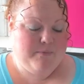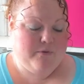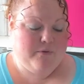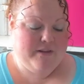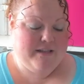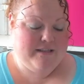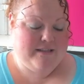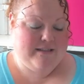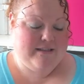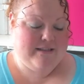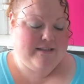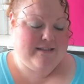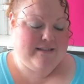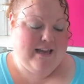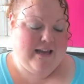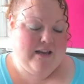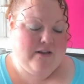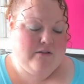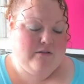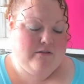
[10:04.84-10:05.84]
bought this at the
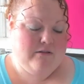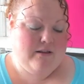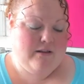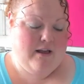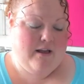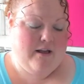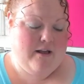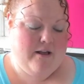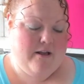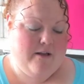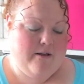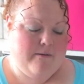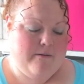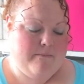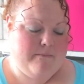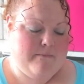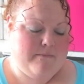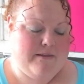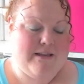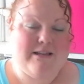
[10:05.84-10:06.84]
sale.
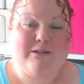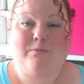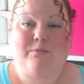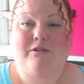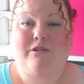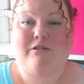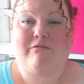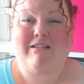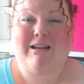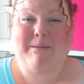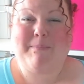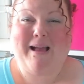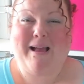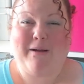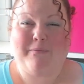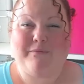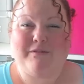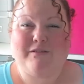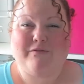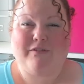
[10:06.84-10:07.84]
Um, this was
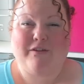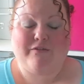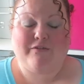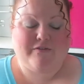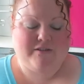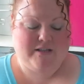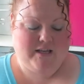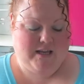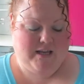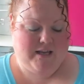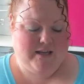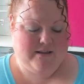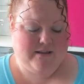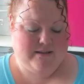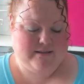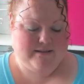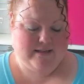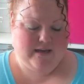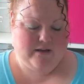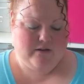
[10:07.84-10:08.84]
£3.50 in the
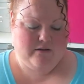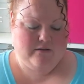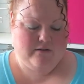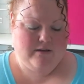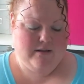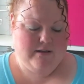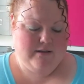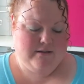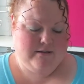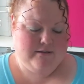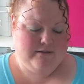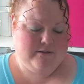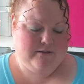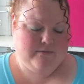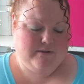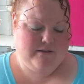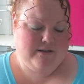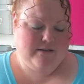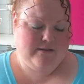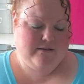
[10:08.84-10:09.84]
sale.
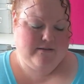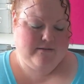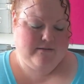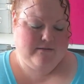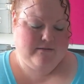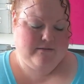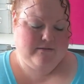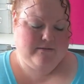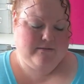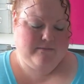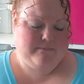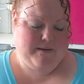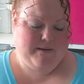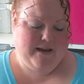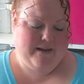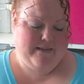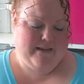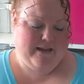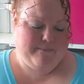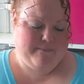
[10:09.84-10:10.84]
So I didn't
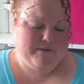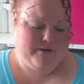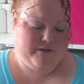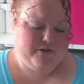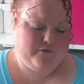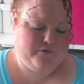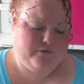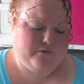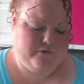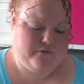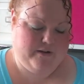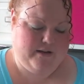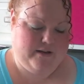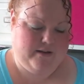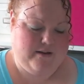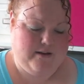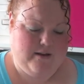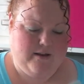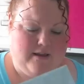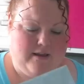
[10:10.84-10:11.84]
pay that much for it.
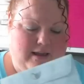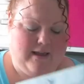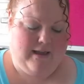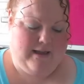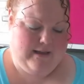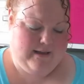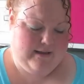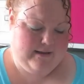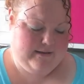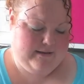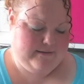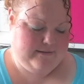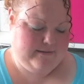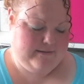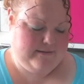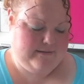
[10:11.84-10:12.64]
And